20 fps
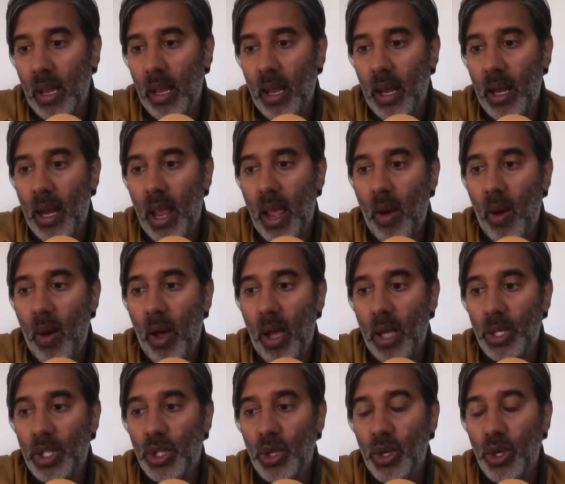Now, I
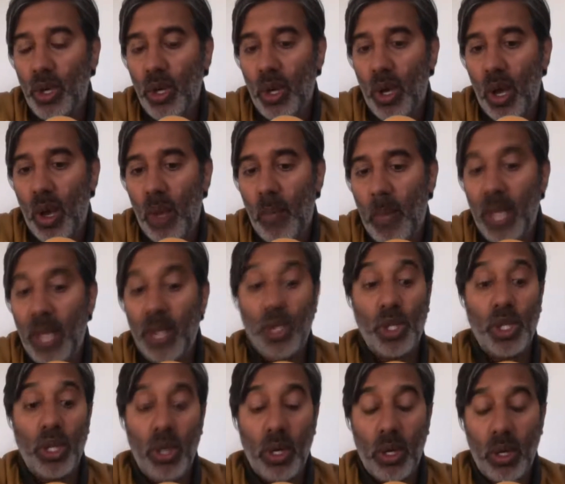should mention